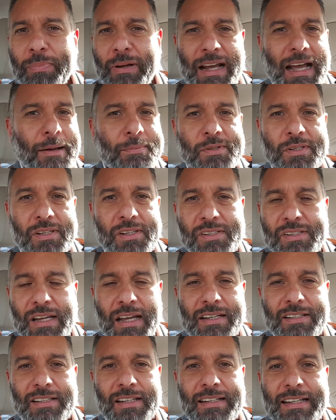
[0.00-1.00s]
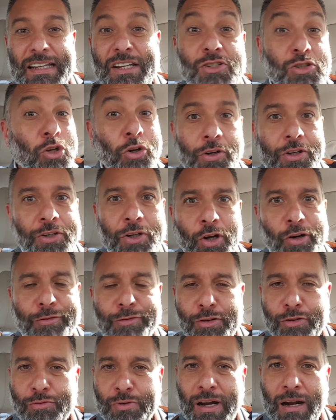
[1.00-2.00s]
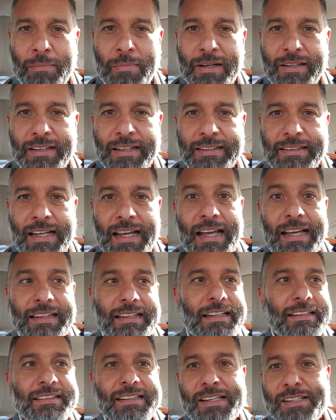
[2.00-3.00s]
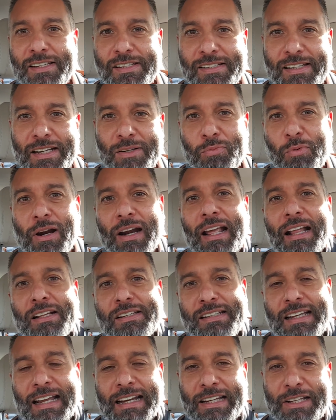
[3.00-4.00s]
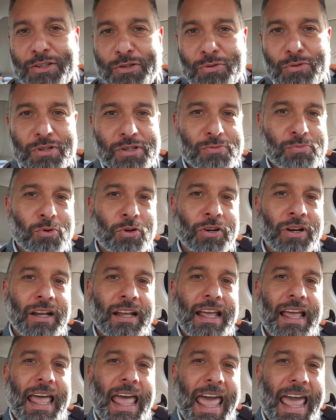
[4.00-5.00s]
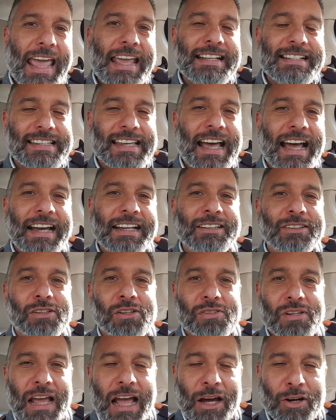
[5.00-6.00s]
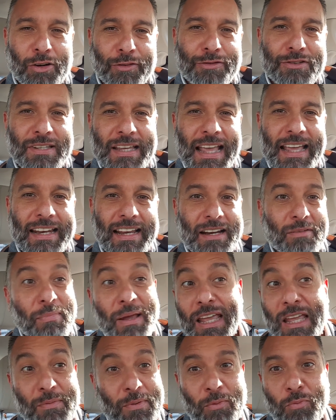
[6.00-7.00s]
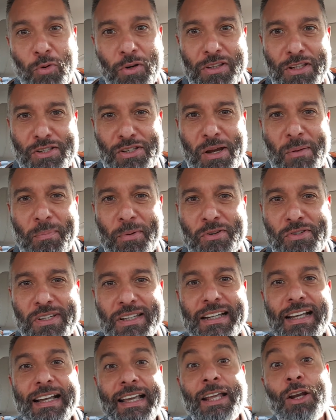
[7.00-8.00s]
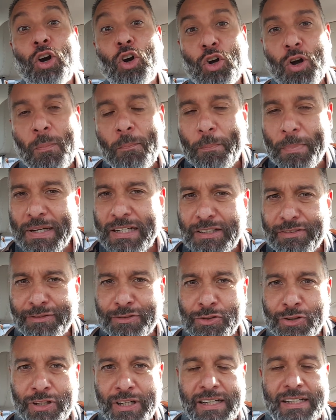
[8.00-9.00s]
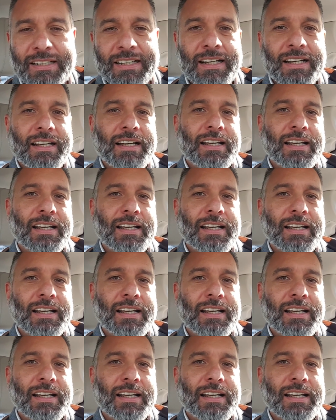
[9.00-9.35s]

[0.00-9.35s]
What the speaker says: Perhaps he decides that he's done enough for Real Madrid, that this is it. What else can he do? He's won 8 titles out of 10 and may even win the Champions League again or compete for it.